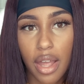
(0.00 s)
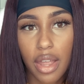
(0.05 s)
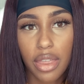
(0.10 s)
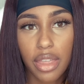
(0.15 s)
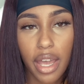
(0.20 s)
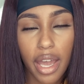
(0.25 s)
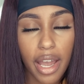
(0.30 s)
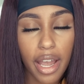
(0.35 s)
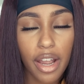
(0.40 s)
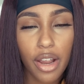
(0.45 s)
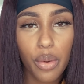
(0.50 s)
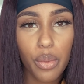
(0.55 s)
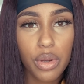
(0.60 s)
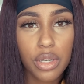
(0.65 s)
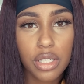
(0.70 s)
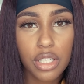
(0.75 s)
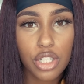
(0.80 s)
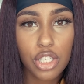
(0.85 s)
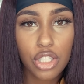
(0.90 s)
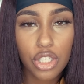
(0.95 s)
The hair
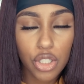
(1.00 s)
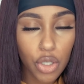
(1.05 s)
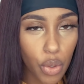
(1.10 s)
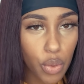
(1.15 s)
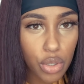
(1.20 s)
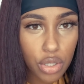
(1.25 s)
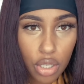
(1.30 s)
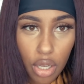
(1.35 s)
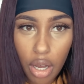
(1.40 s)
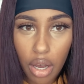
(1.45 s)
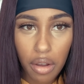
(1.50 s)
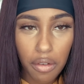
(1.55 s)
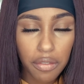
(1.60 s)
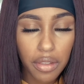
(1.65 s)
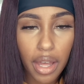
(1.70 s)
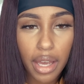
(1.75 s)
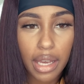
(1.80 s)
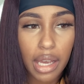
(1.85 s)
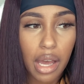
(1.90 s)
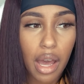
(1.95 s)
was so soft,
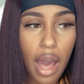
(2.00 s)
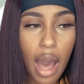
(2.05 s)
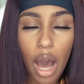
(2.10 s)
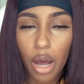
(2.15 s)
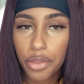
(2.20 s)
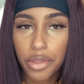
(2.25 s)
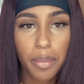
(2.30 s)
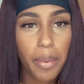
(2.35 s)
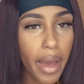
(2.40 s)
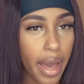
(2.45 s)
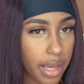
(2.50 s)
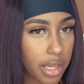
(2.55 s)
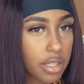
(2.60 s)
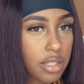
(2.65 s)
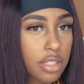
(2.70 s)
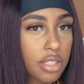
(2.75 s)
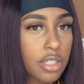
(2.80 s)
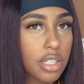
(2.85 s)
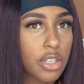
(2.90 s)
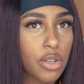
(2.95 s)
like out the package.